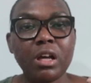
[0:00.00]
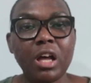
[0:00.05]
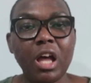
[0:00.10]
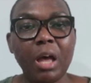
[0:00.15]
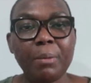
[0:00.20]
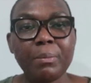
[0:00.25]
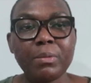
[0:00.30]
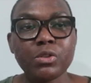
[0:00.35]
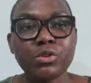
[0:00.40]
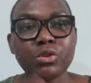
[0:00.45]

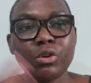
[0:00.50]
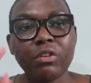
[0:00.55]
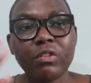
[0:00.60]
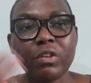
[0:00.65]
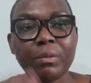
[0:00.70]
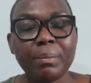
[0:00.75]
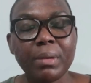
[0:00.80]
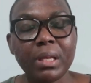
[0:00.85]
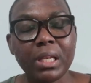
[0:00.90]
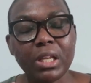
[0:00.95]
a sort of
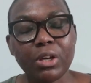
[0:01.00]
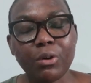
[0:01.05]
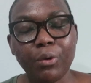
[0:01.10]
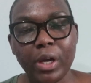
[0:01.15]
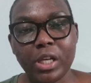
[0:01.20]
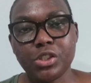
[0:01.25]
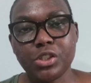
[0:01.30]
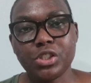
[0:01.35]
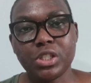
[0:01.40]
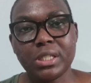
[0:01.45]
a mini
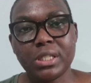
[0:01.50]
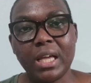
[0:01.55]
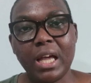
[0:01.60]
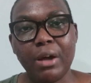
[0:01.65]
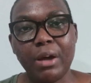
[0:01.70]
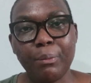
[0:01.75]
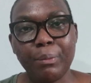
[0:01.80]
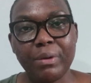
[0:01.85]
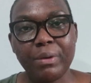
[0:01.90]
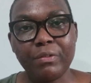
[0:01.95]

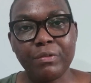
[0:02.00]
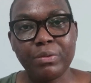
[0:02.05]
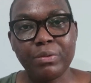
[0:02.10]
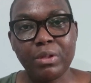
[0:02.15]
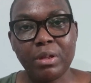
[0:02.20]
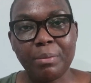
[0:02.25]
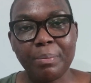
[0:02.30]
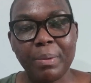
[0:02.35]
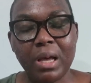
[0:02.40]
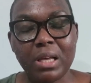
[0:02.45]
questionnaire with
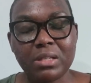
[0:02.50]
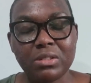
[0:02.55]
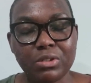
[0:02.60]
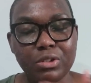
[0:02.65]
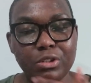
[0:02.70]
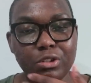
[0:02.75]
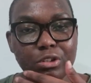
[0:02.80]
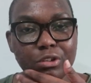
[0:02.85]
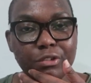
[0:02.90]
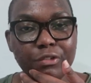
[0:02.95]
the
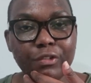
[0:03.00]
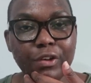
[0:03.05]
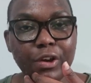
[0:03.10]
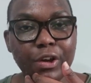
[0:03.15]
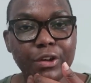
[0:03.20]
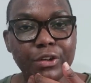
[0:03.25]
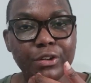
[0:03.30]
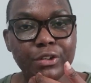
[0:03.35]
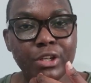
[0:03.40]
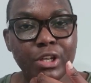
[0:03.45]
person on the
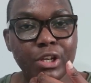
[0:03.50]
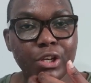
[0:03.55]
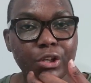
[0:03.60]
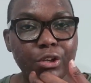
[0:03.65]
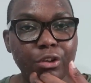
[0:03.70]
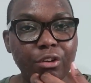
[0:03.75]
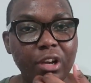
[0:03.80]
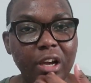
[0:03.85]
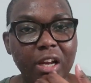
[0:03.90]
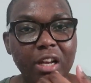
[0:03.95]
phone,
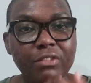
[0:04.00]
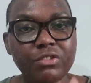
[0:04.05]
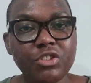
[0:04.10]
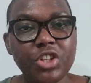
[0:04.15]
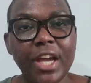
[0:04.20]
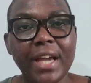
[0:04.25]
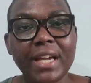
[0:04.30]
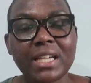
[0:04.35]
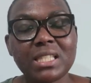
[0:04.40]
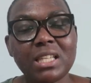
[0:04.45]
who kind of
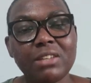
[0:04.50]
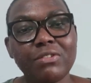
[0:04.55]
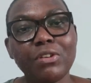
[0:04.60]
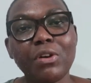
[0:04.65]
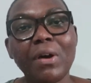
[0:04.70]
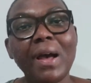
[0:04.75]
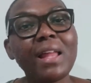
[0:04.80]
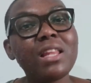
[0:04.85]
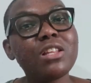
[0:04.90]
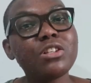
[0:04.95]
checks if
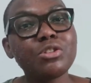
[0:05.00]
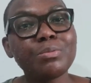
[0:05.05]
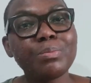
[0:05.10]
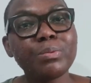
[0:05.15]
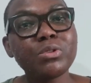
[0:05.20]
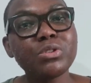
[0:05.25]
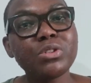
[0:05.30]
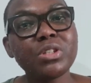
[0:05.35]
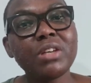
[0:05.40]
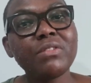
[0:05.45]
you're
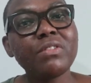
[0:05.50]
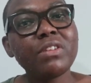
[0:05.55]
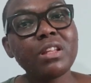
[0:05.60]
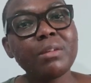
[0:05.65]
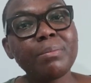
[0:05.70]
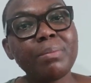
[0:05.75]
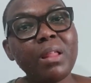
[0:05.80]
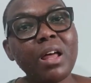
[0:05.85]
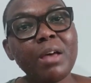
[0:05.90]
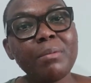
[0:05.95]
eligible to even
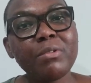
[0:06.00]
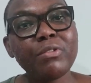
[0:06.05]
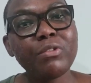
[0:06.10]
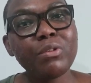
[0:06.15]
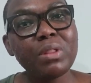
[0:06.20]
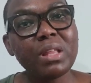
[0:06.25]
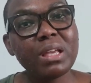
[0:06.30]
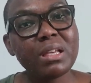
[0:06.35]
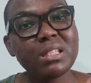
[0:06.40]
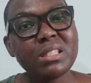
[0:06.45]
apply
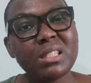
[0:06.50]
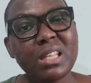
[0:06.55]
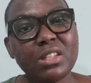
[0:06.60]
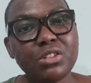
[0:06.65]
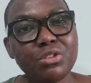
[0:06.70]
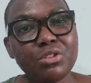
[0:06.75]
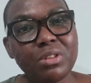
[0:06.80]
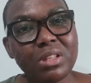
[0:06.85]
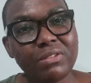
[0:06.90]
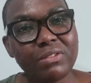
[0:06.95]
before they
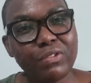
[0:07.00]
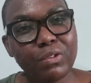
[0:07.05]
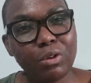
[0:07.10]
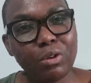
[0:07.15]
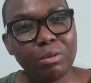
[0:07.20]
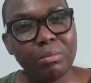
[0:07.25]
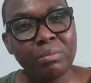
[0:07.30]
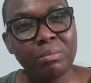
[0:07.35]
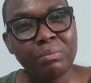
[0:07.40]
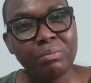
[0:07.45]
send you the
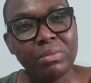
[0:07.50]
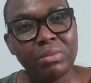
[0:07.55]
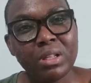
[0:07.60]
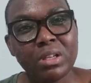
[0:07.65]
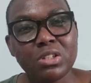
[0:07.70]
form.